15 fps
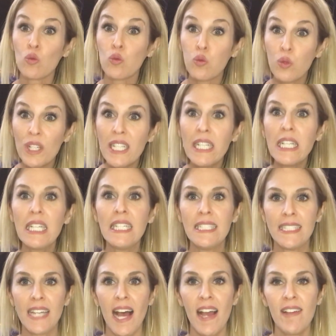really
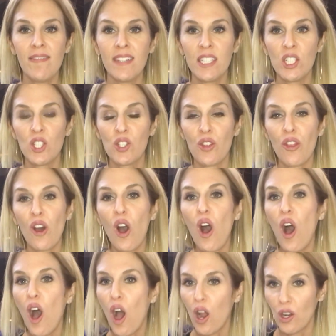dive into the
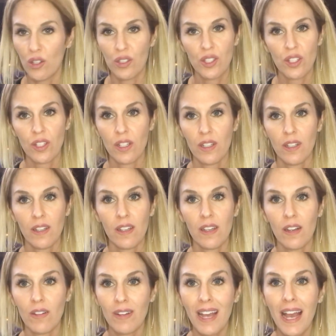heart,
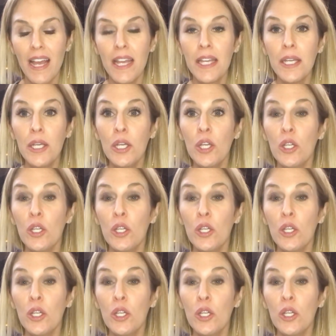okay?